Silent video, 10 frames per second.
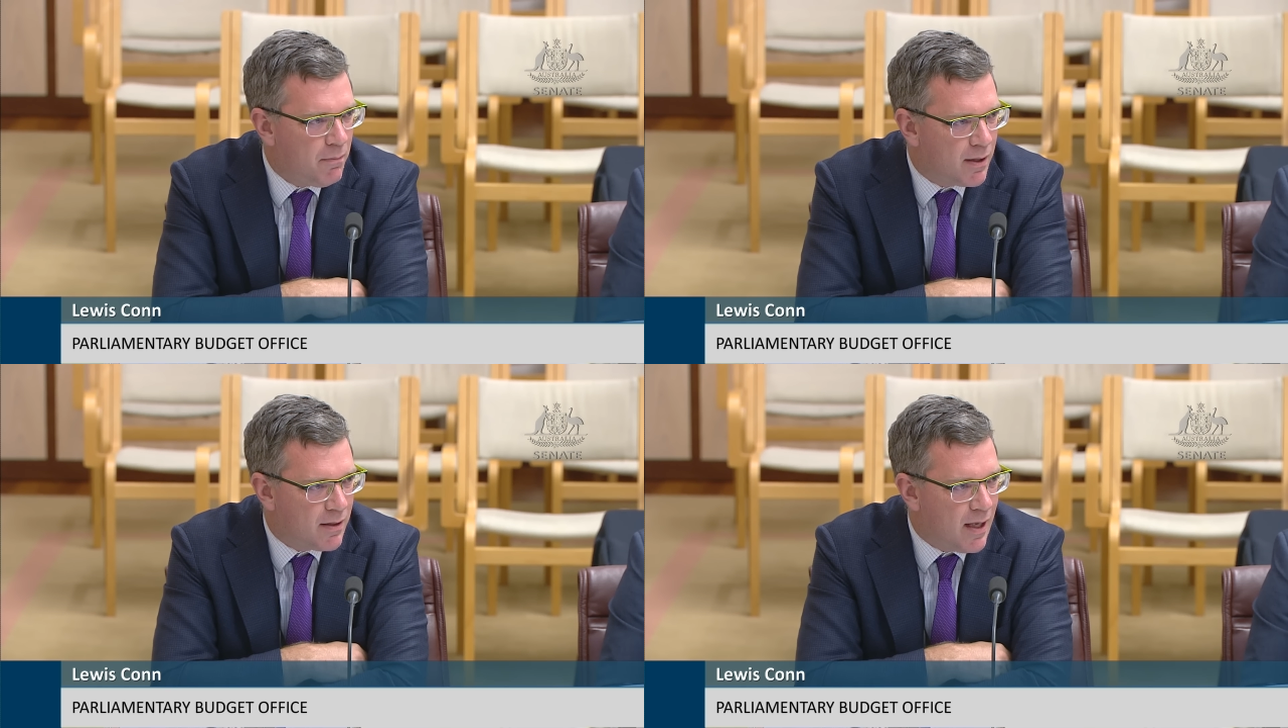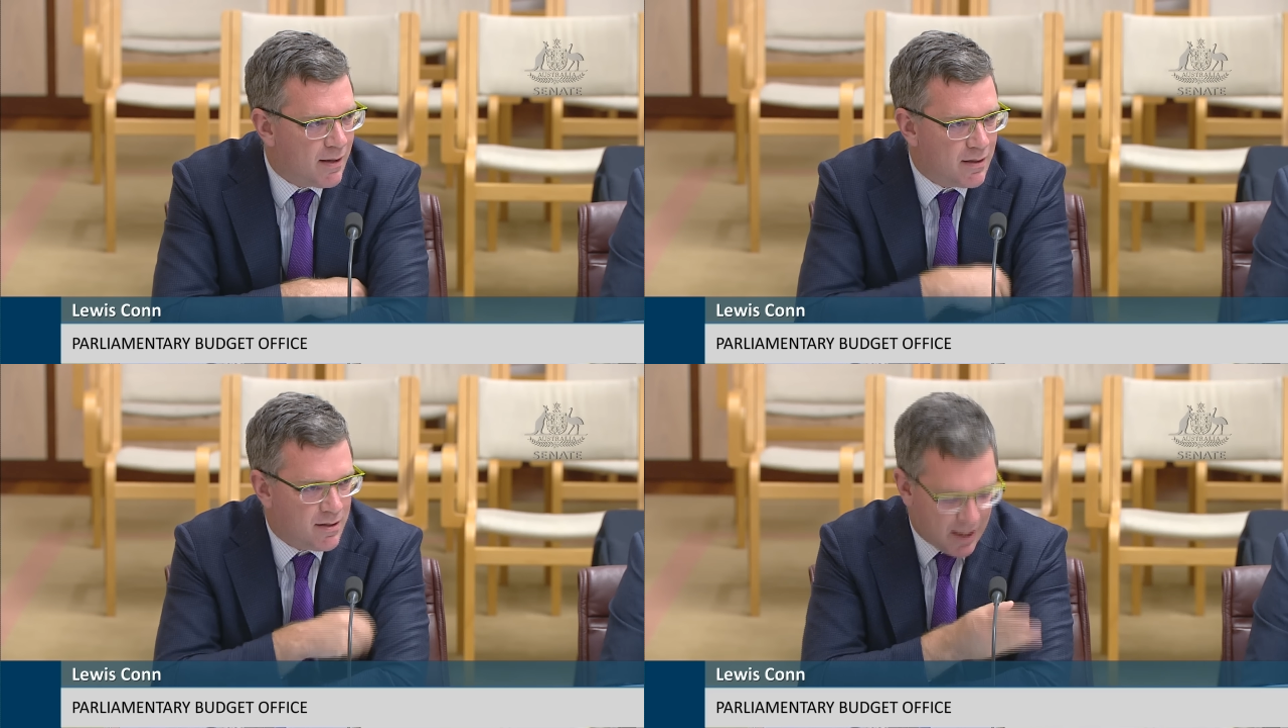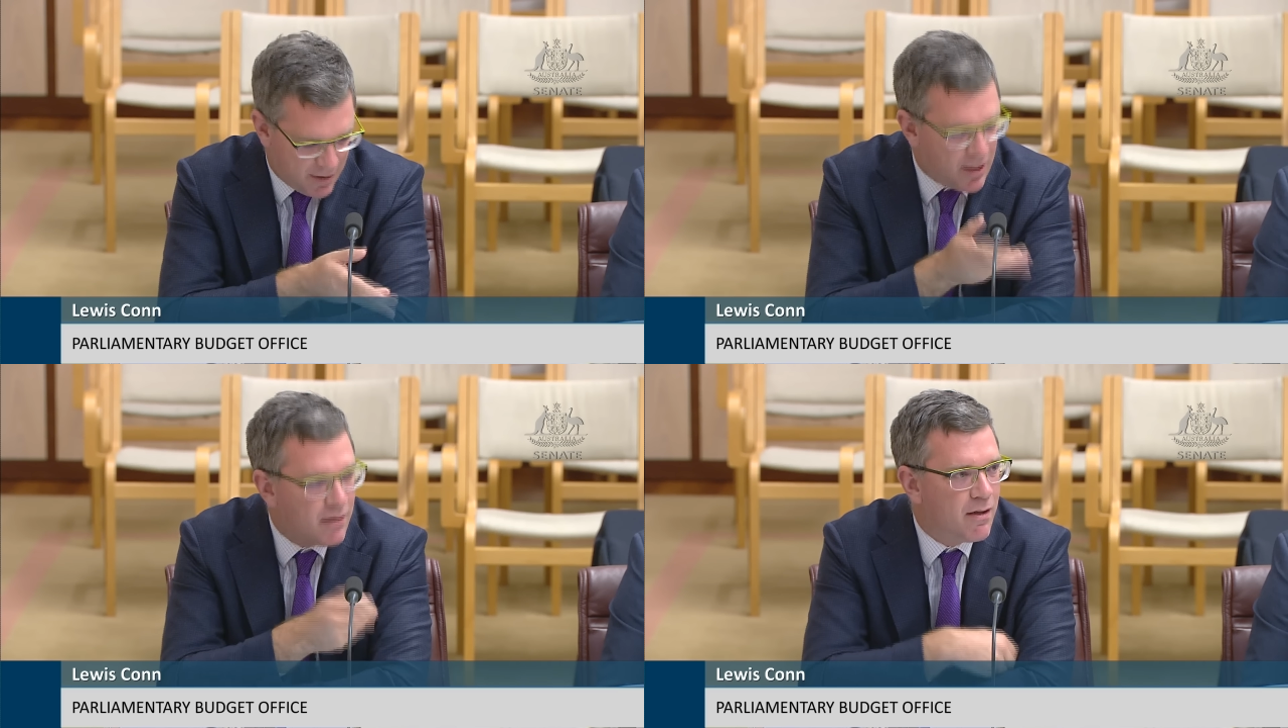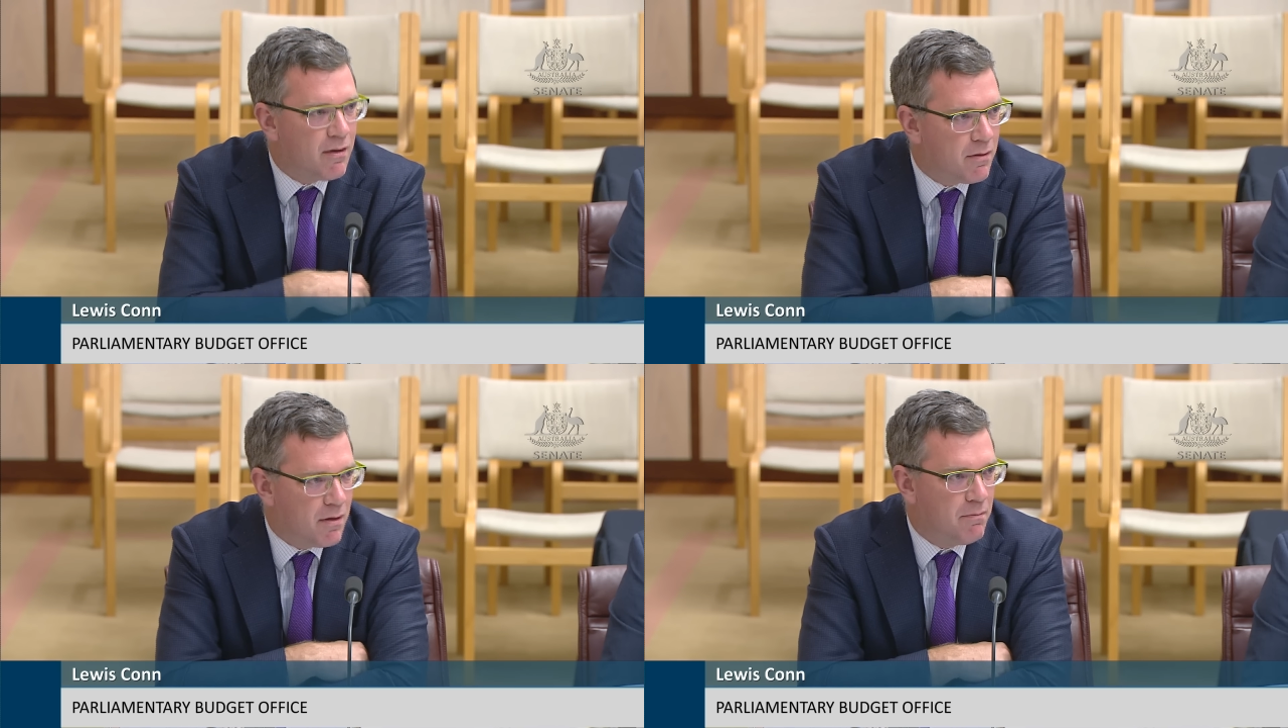but yeah, that's generally
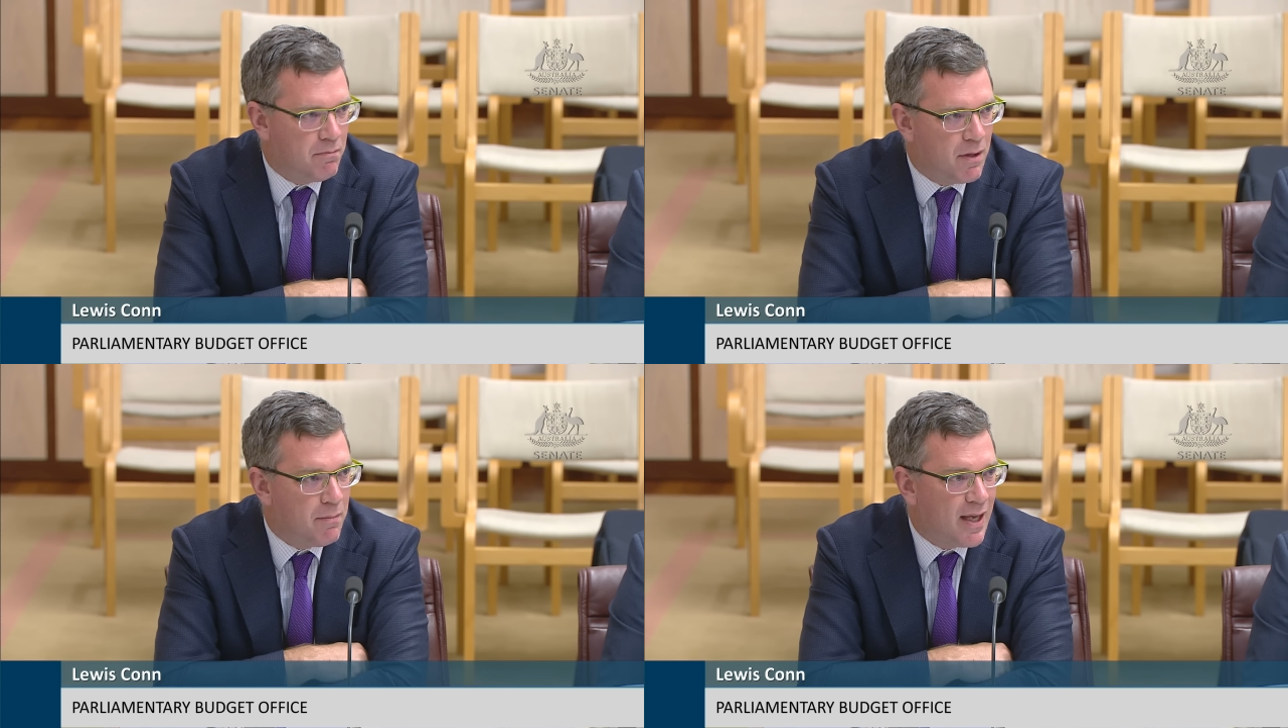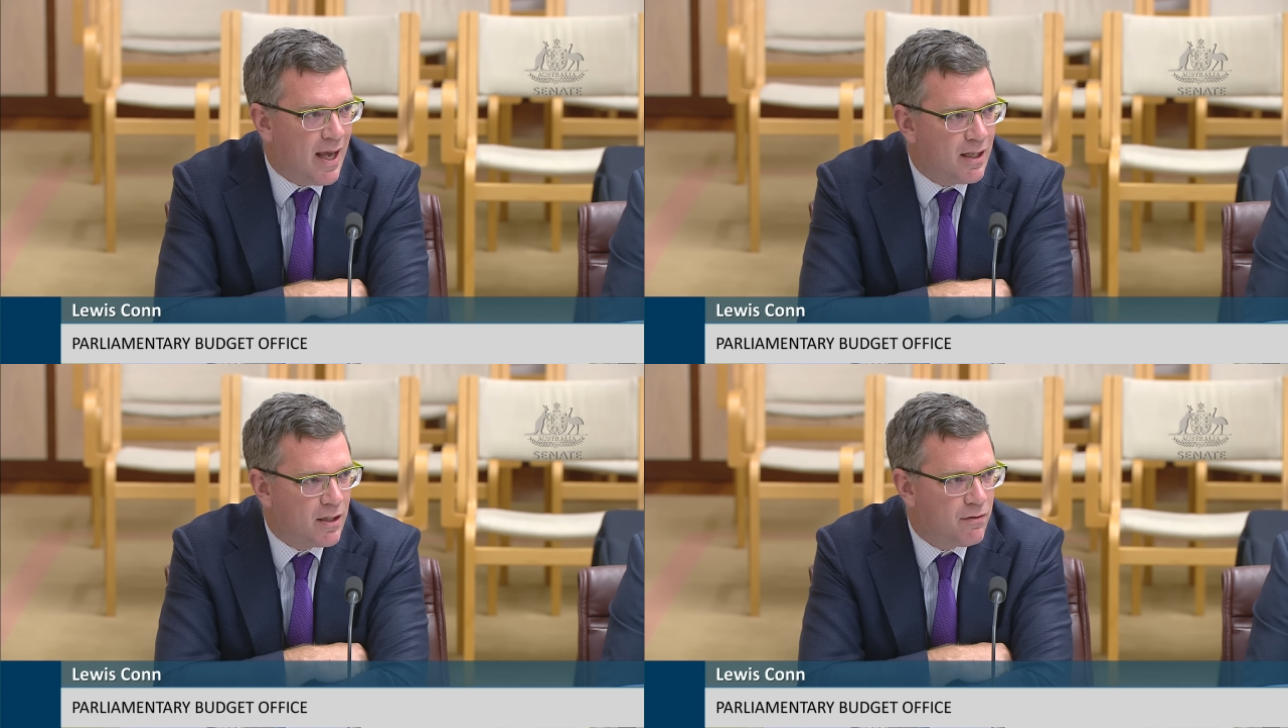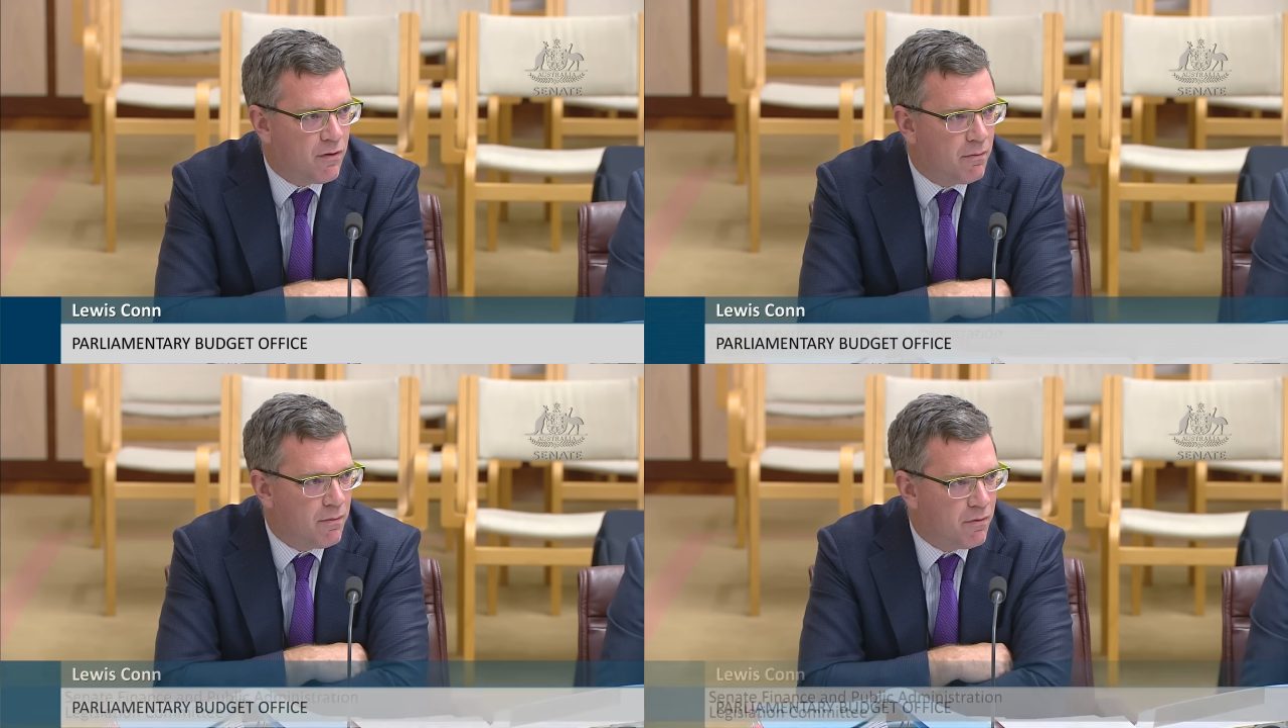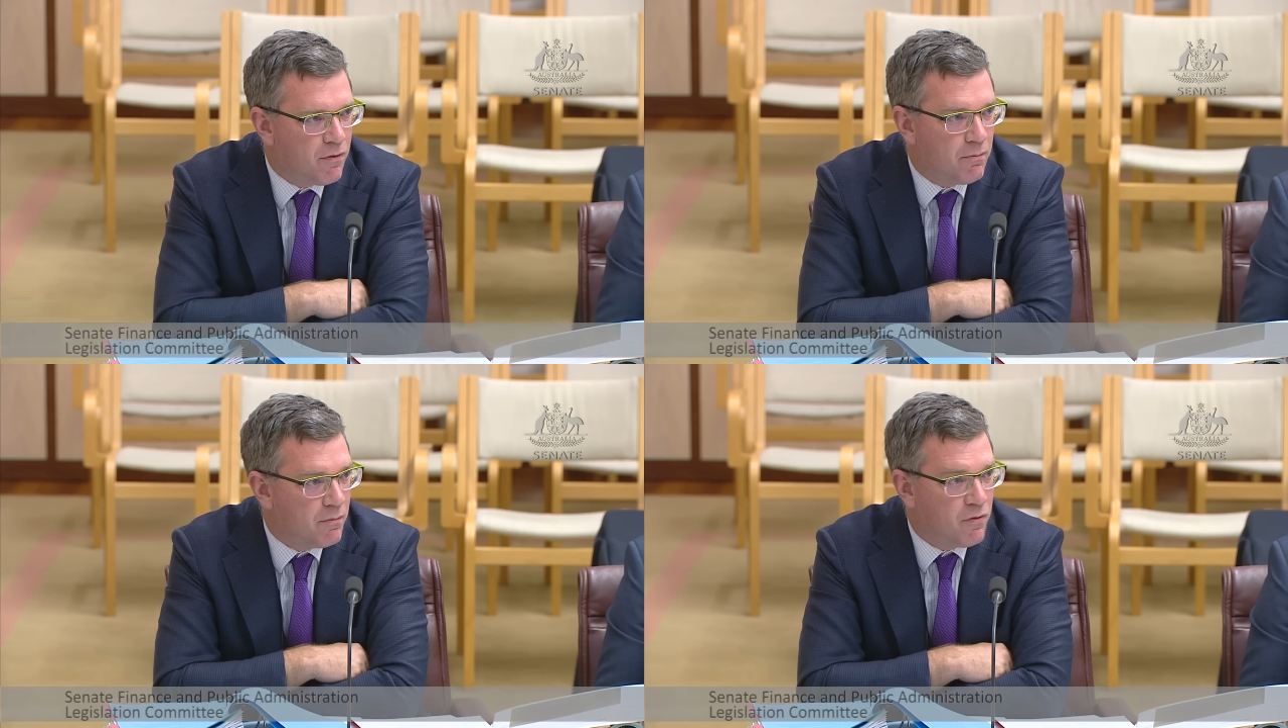the mechanics from
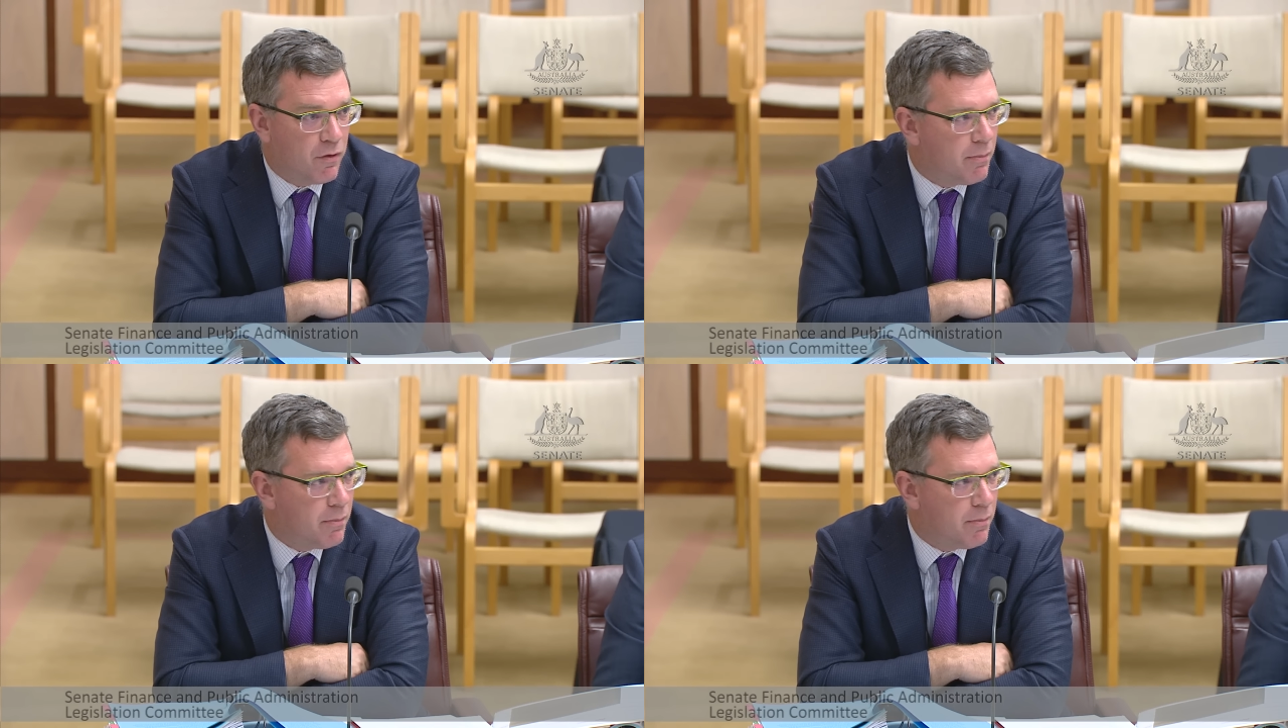the budget.